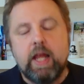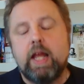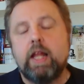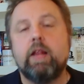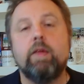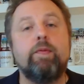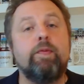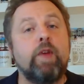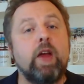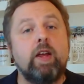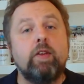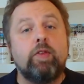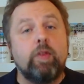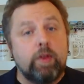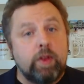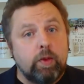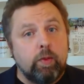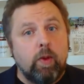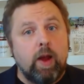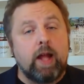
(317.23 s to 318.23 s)
In the face
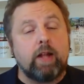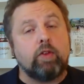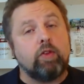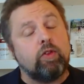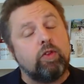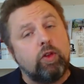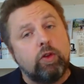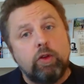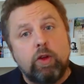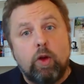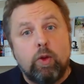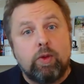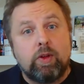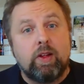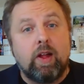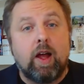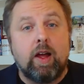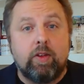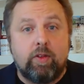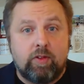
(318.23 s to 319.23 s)
of threats to
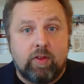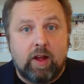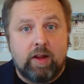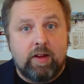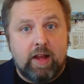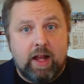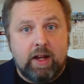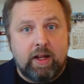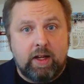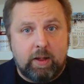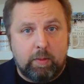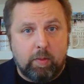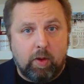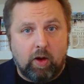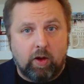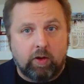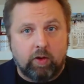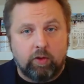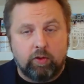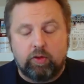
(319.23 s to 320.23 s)
localized identity
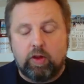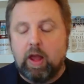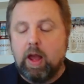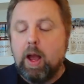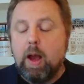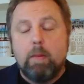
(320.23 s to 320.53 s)
markers,